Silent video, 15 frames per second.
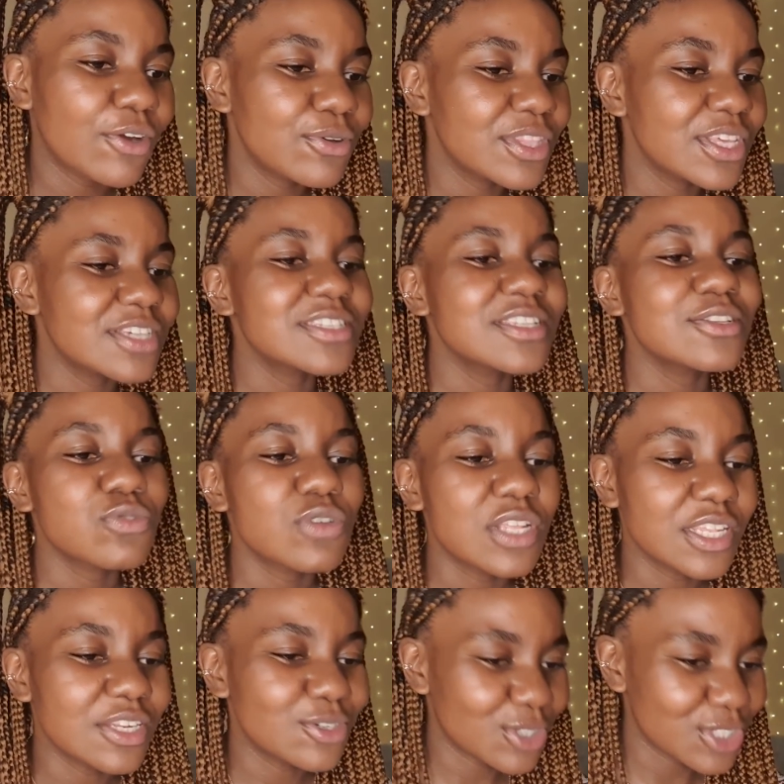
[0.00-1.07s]
oh, there's this
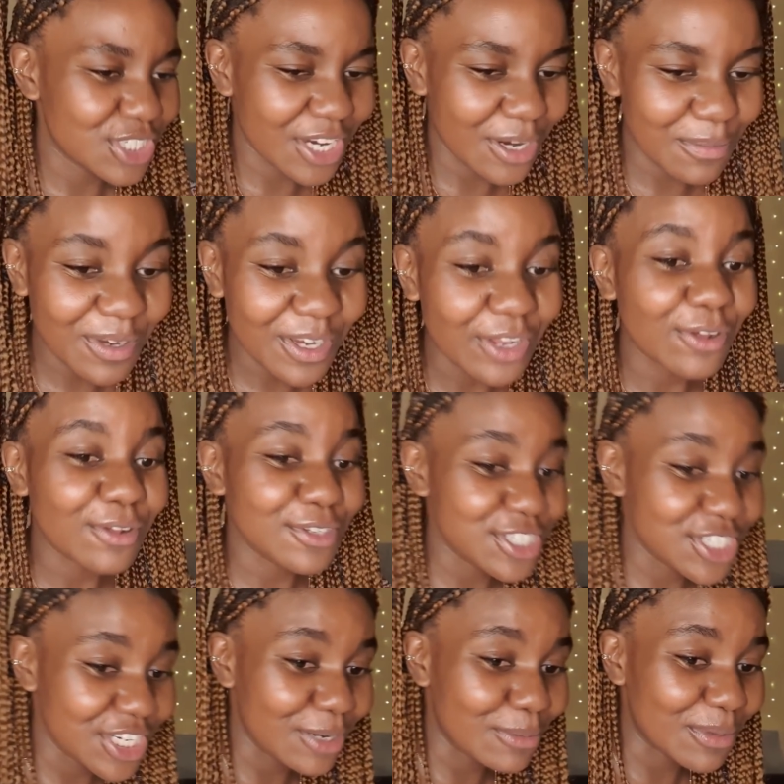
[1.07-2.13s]
really dodgy company called
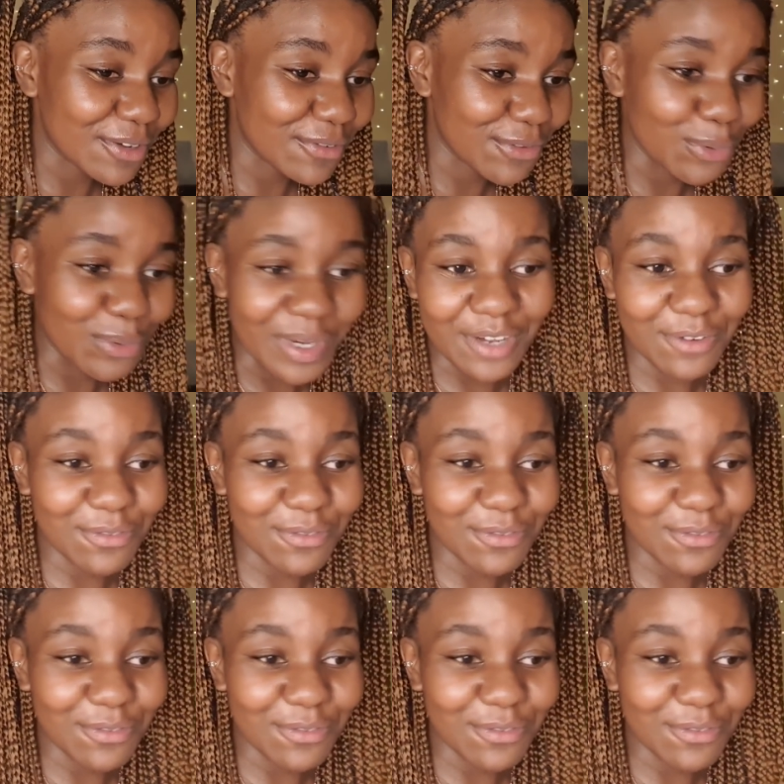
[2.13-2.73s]
Shein, but if you wait